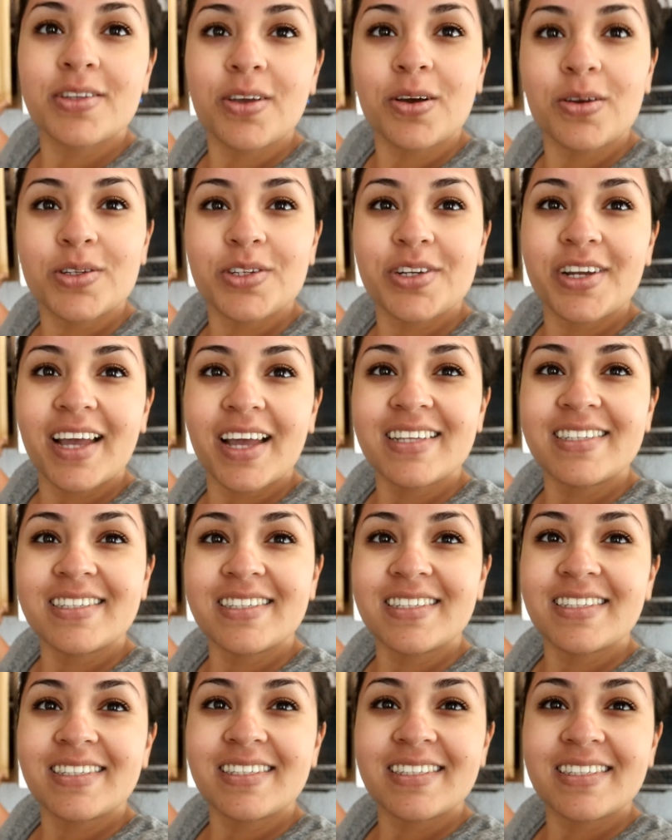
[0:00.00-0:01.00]
Don't you guys
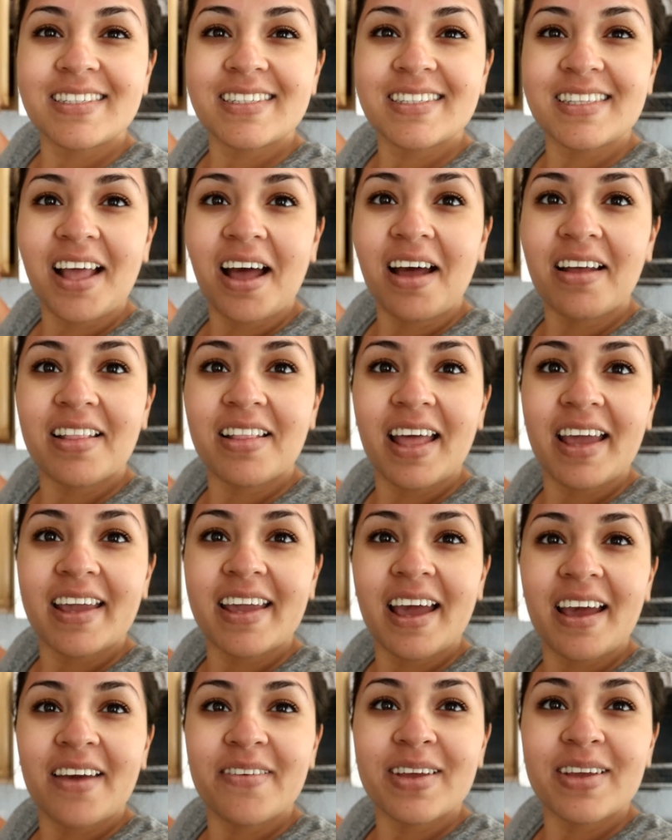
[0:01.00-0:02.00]
just not like
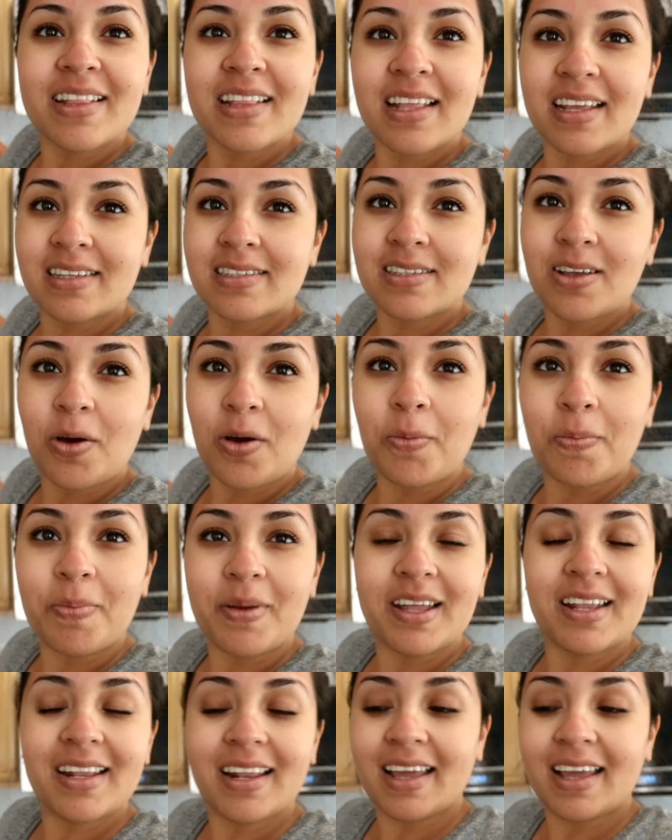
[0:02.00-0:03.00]
having things
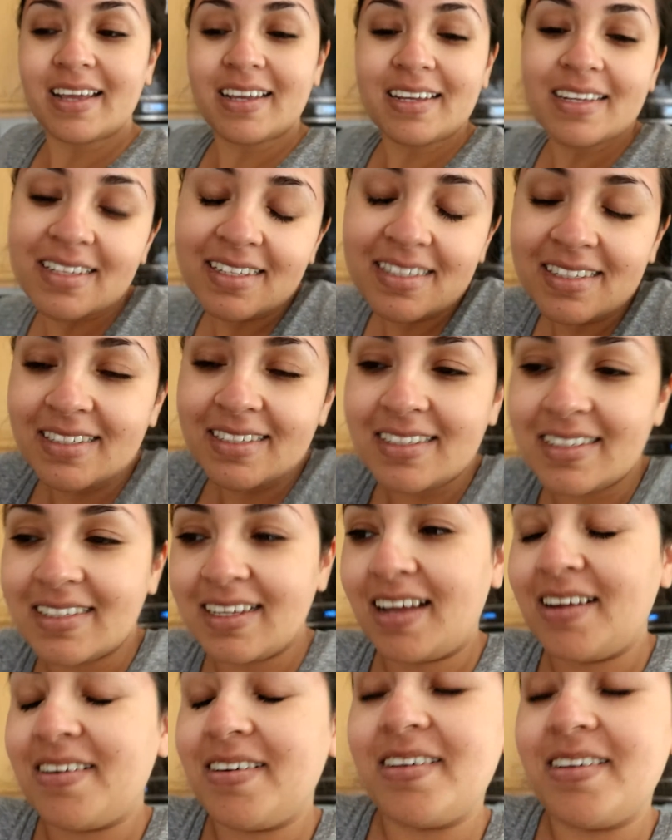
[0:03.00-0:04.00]
open? Like,
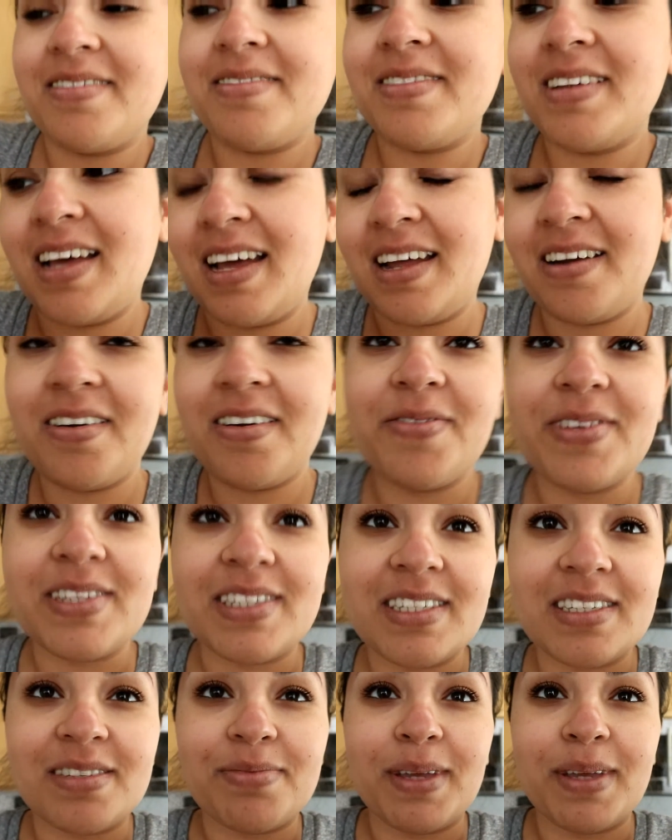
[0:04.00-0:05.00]
I don't know. I don't know if
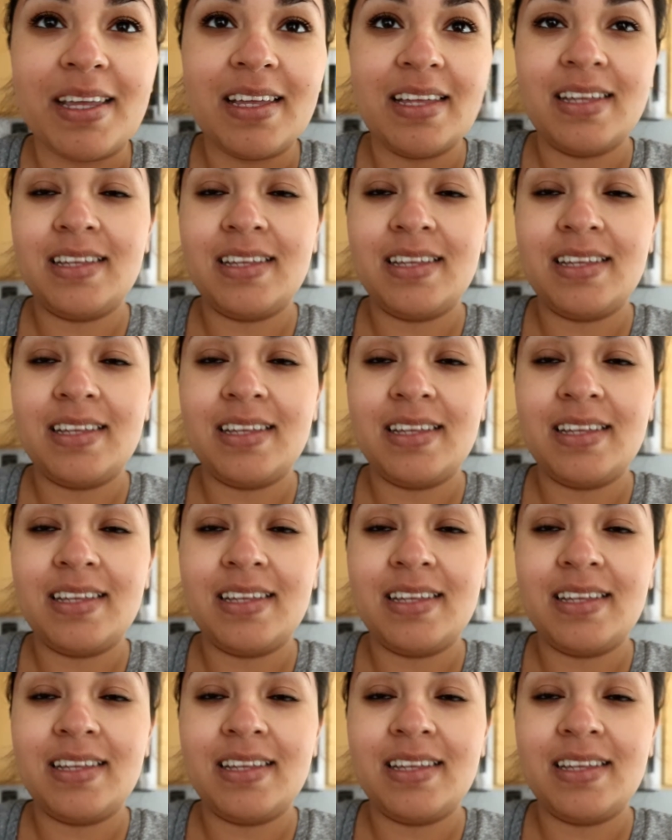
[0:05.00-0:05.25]
it's just me.